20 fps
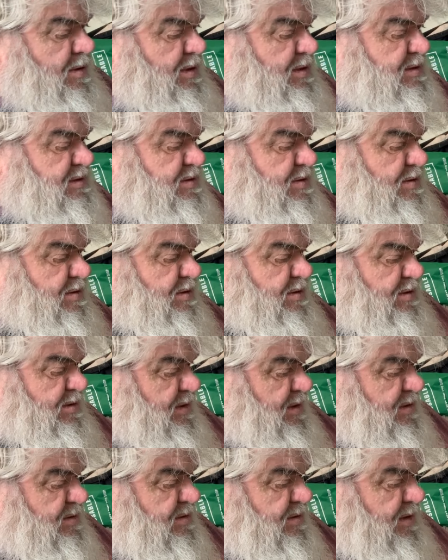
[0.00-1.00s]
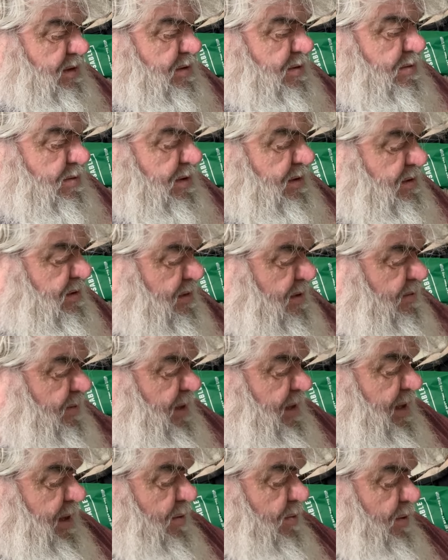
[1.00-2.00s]
is start, because, you know, I
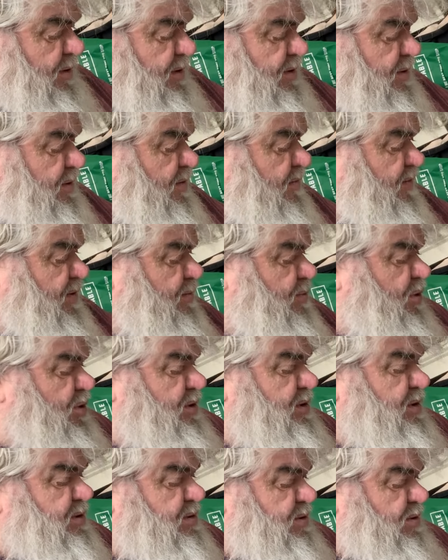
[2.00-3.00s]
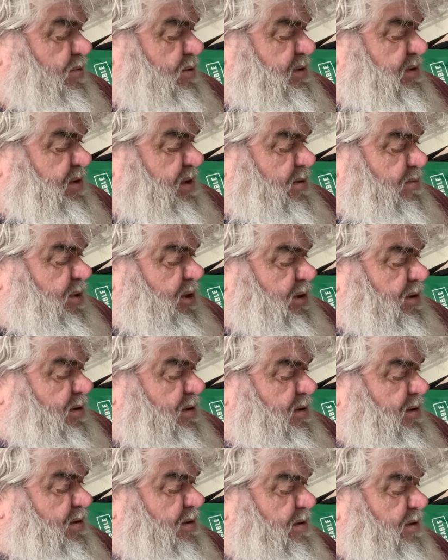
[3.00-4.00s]
mean, now we're into November. The show is coming.
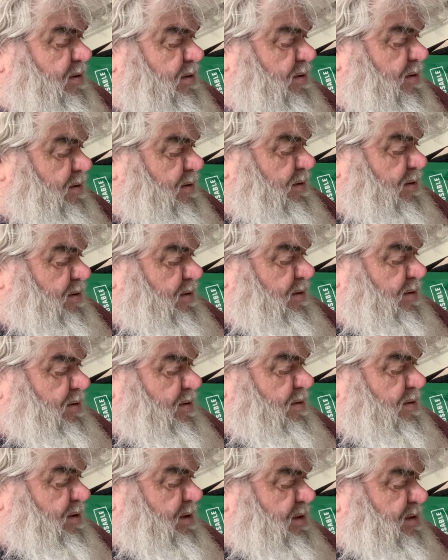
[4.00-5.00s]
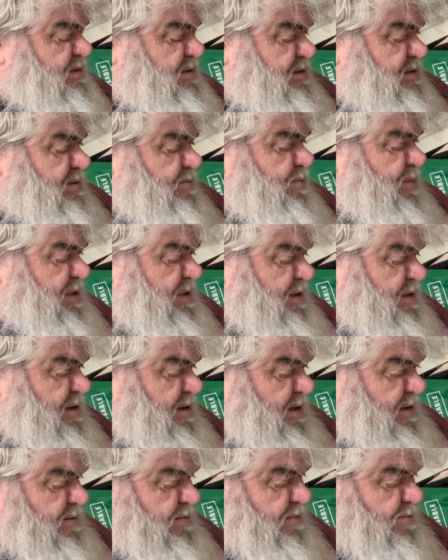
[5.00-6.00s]
Is this been
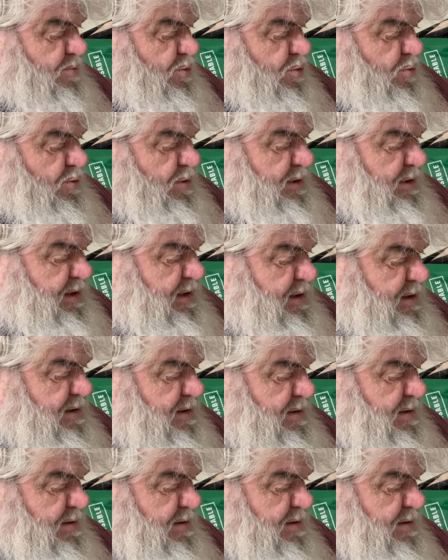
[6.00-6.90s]
cut poorly?